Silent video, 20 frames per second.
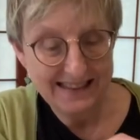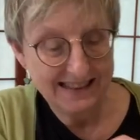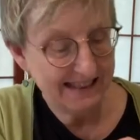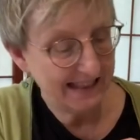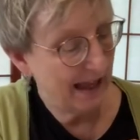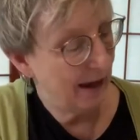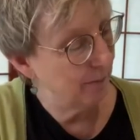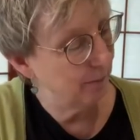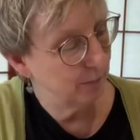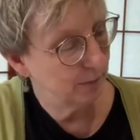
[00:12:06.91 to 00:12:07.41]

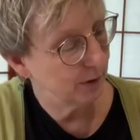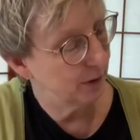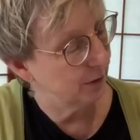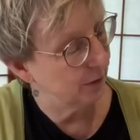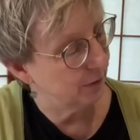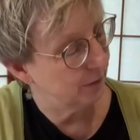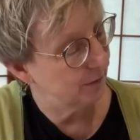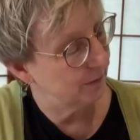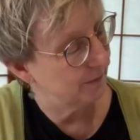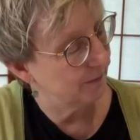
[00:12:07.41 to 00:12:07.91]
That
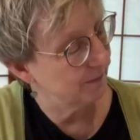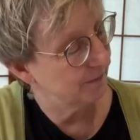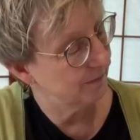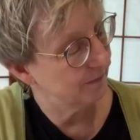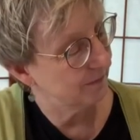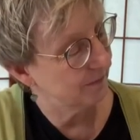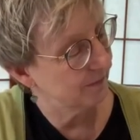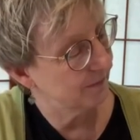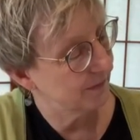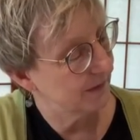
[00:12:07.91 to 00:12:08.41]
blue.
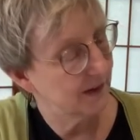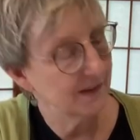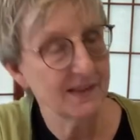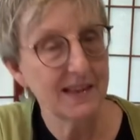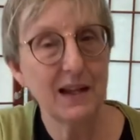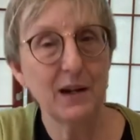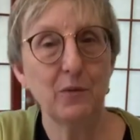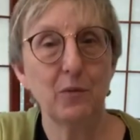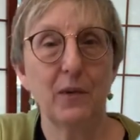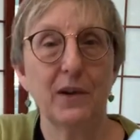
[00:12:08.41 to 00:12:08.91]
Isn't
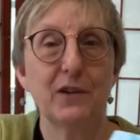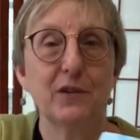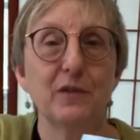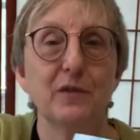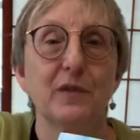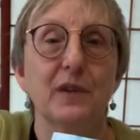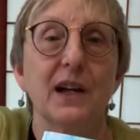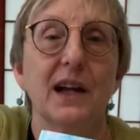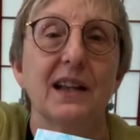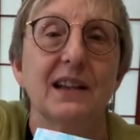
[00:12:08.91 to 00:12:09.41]
that a
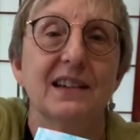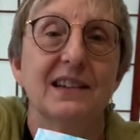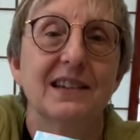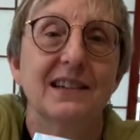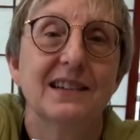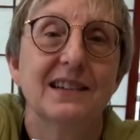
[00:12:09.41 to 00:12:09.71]
wonderful color?